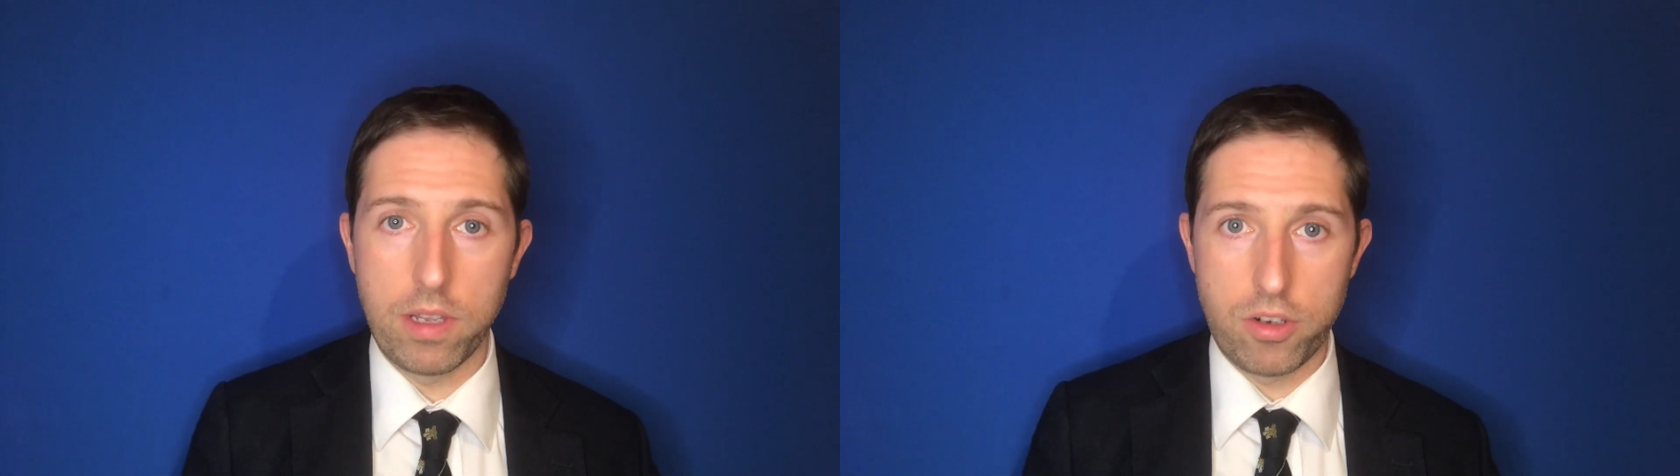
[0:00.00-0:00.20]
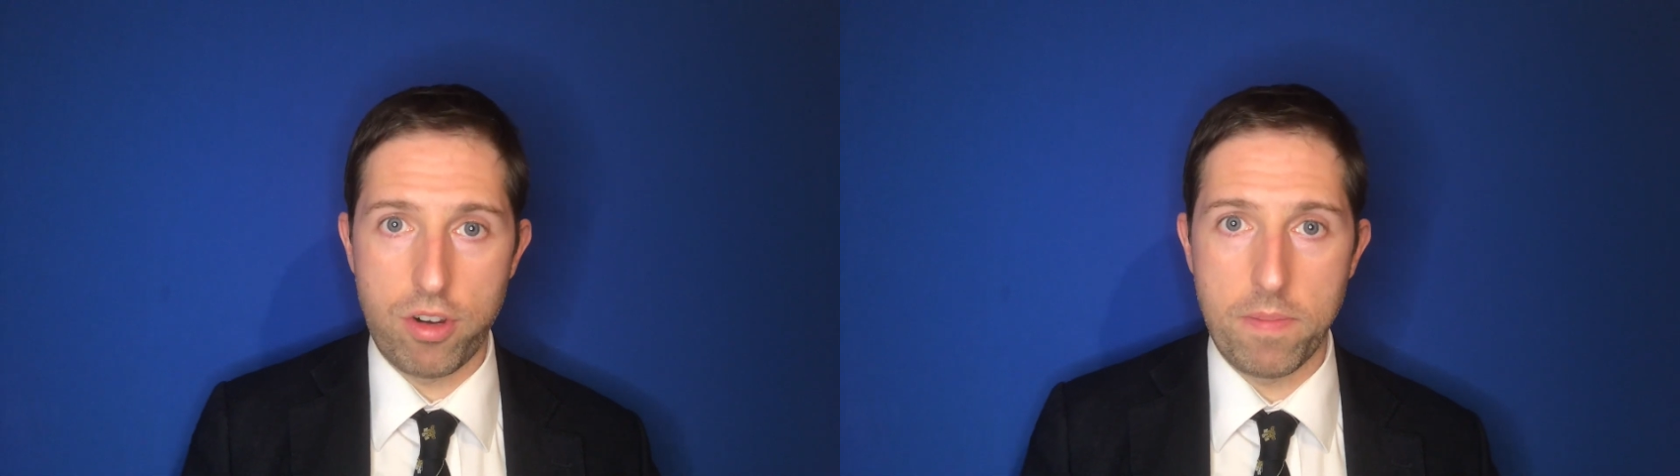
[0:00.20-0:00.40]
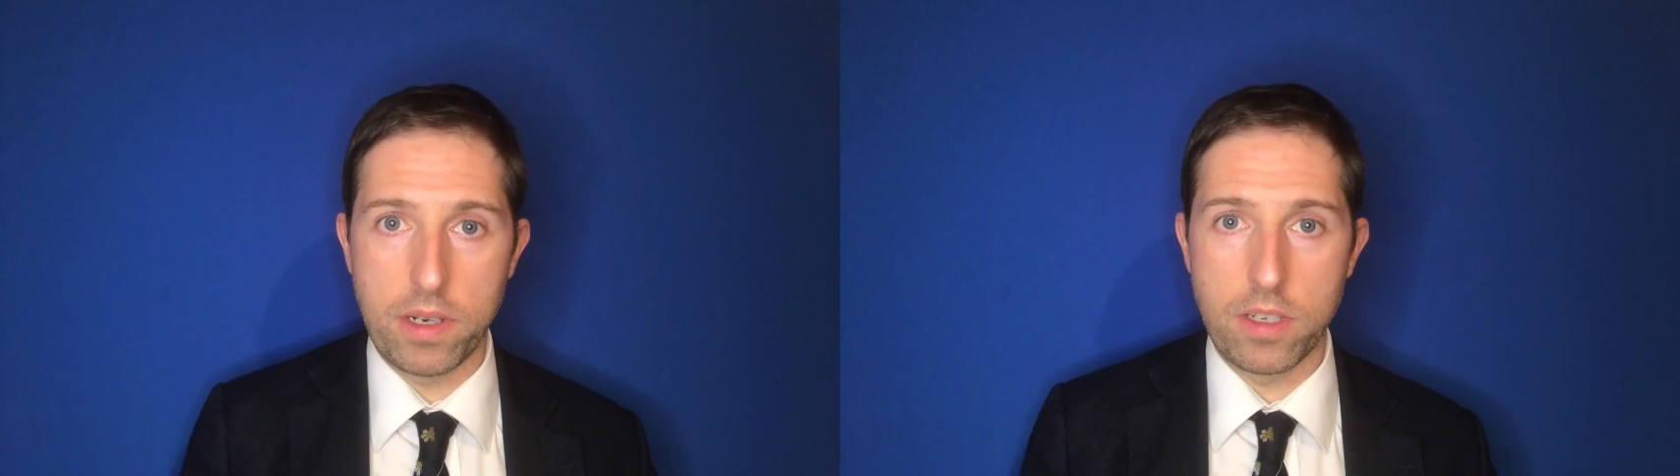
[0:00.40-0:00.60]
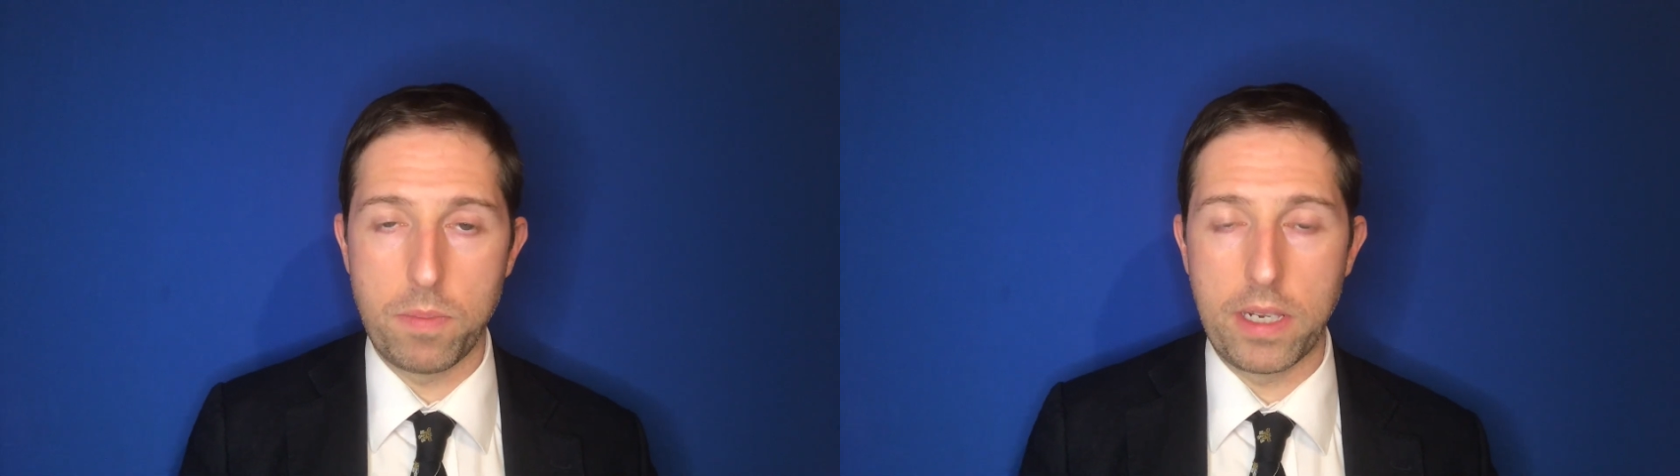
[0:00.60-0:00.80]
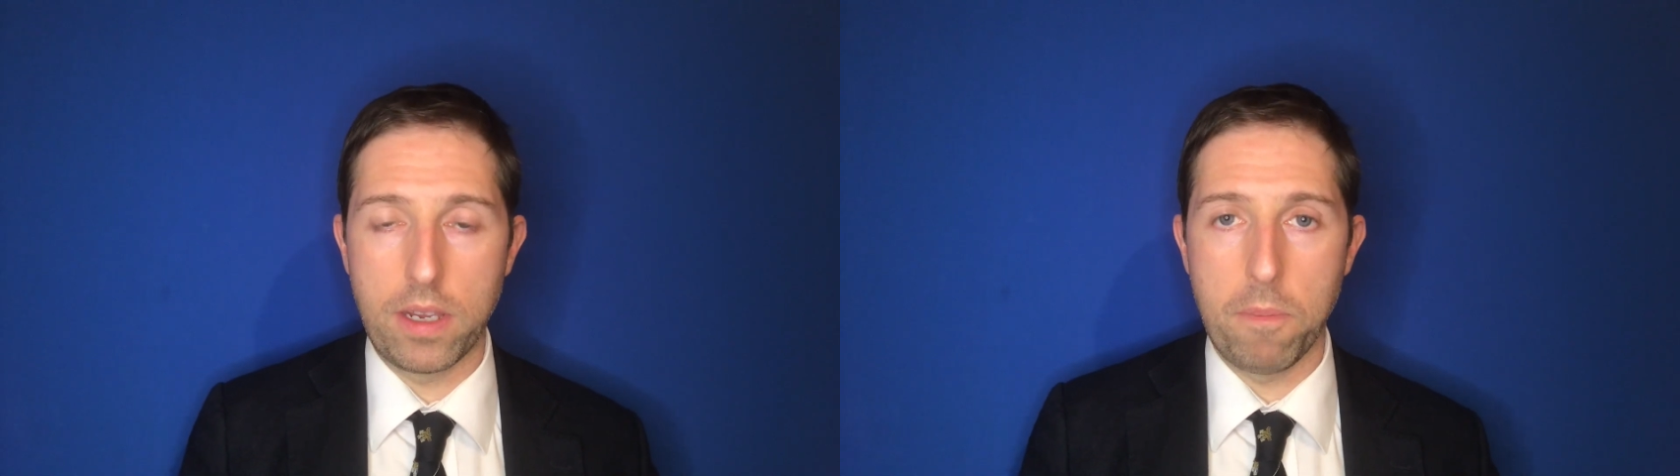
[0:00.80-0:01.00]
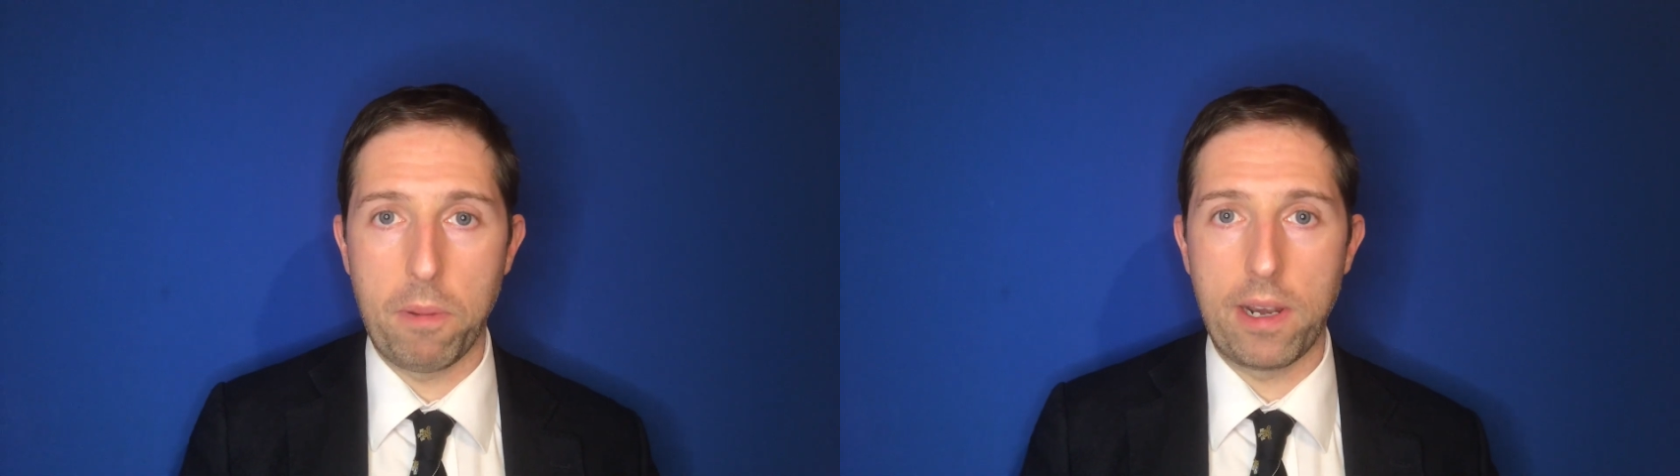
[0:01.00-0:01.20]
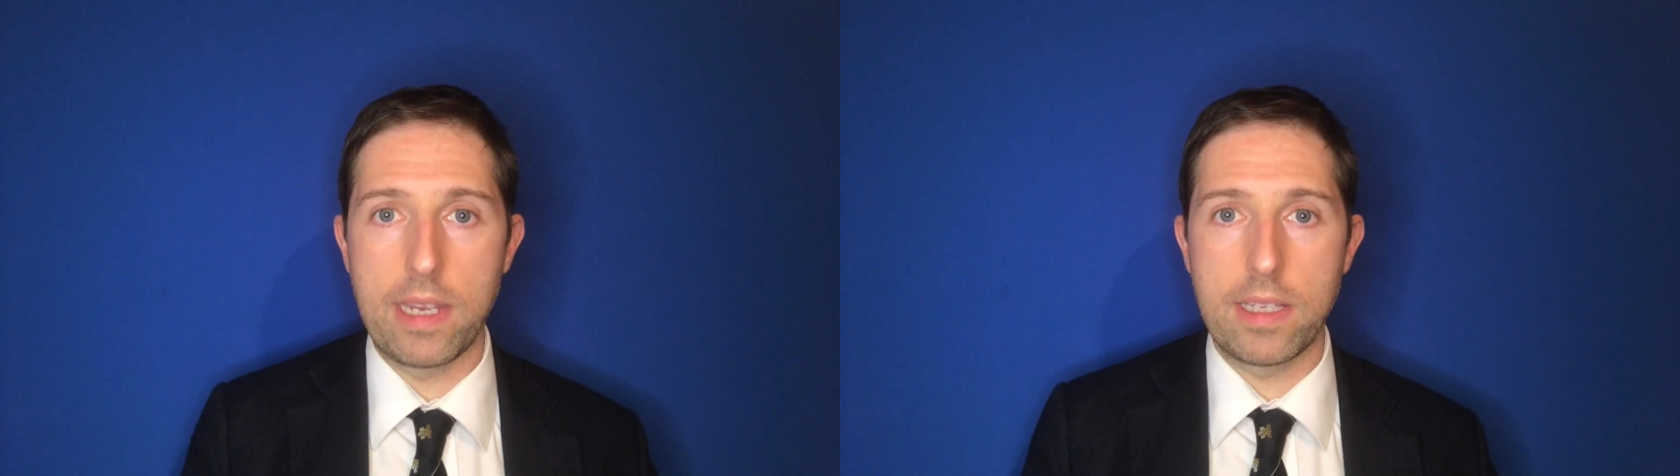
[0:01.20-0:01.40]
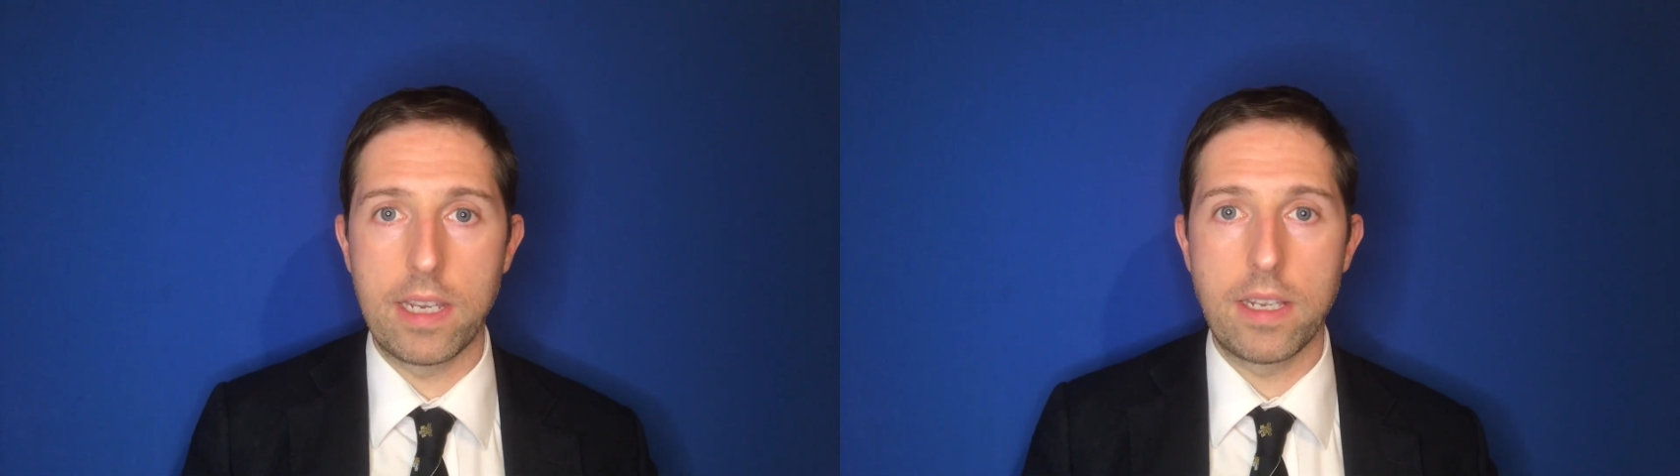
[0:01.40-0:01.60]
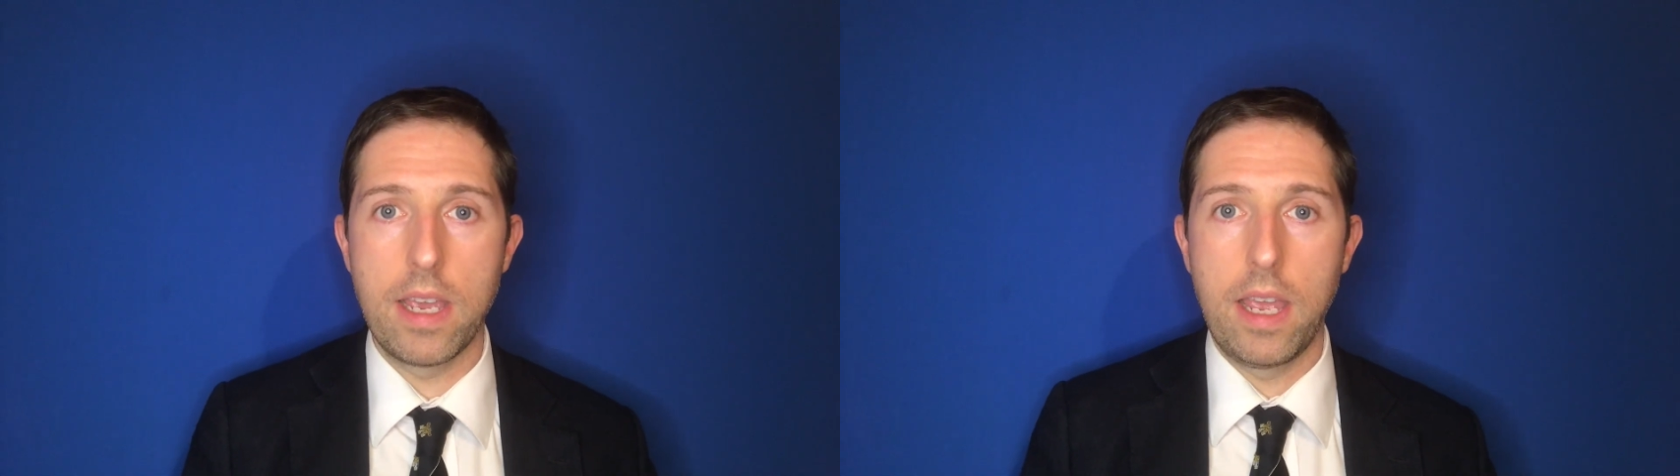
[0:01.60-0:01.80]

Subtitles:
their treatment has been completed